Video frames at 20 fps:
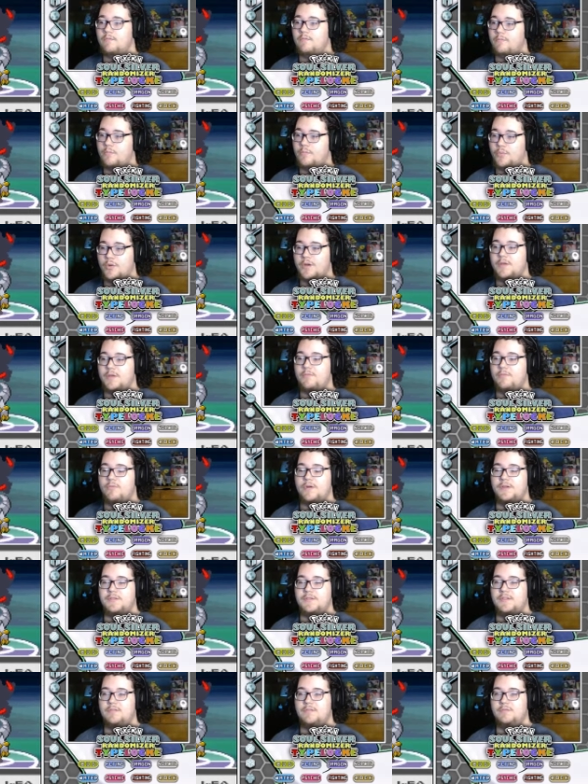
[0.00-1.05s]
but it brings
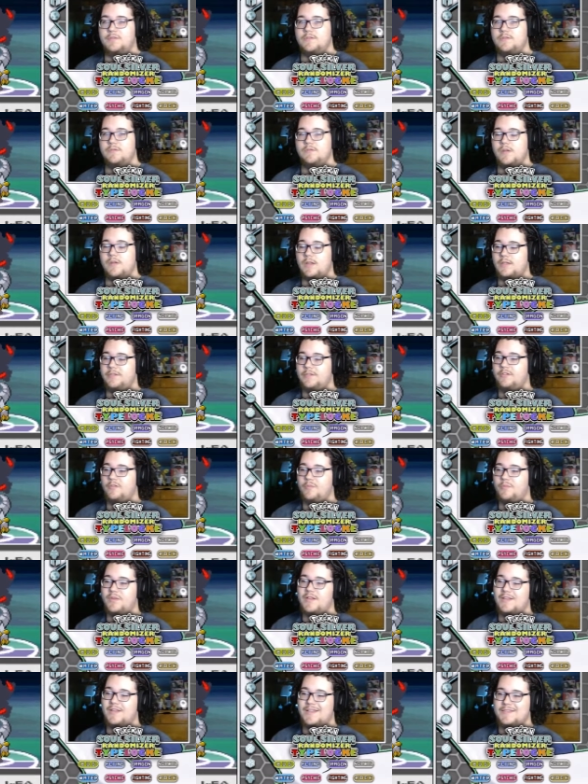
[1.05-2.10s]
him to a little bit
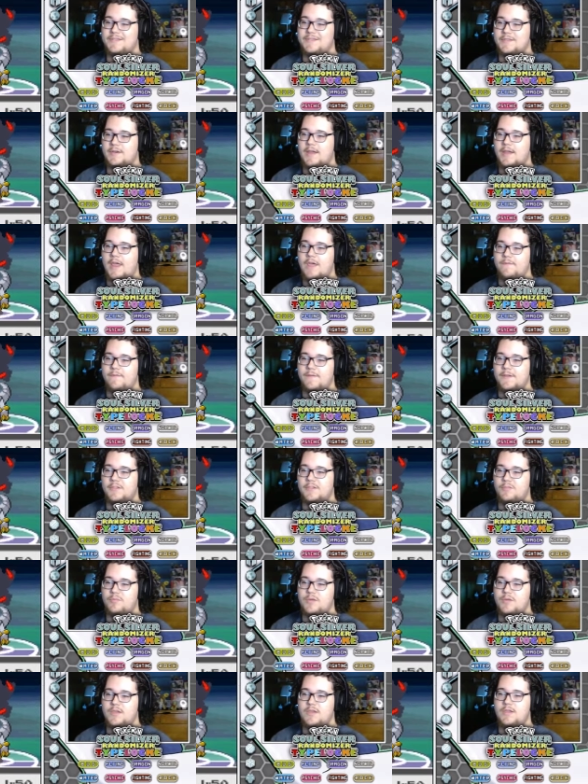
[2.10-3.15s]
less than half
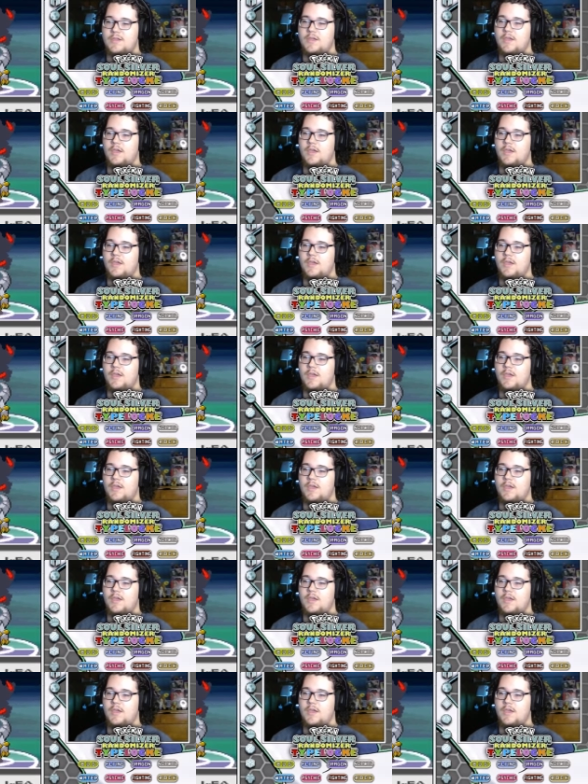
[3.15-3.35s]
HP.